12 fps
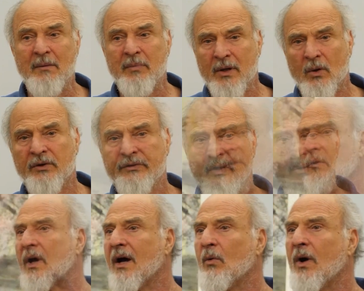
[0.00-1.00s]
But
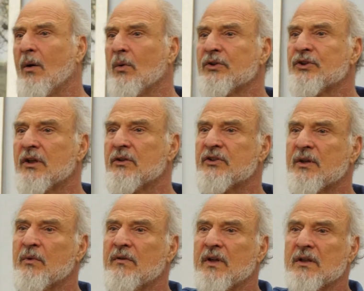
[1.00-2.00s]
also, I will show
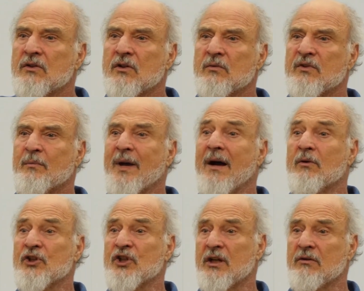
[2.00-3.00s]
some of it in terms of
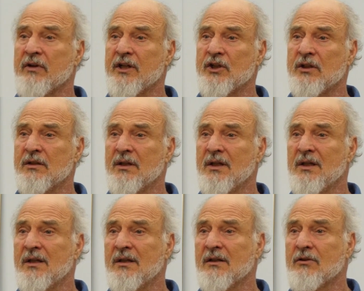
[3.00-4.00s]
power generation,
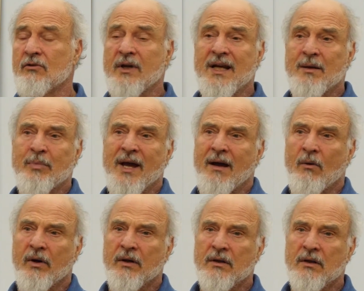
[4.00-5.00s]
creating
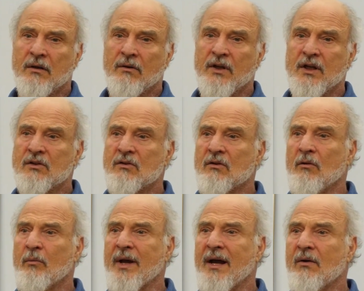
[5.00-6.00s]
power, the
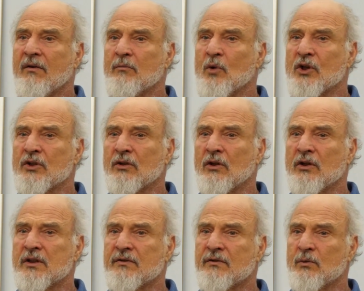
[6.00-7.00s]
internal power of martial
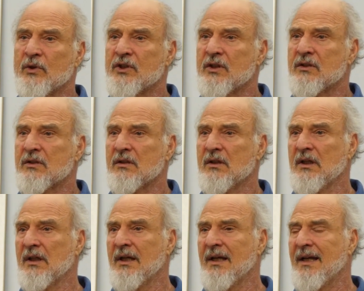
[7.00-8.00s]
arts, for which it
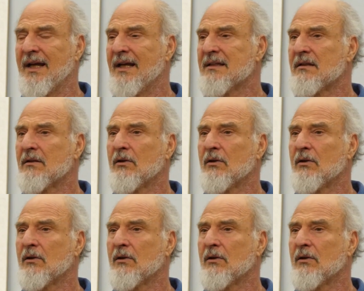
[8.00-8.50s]
has a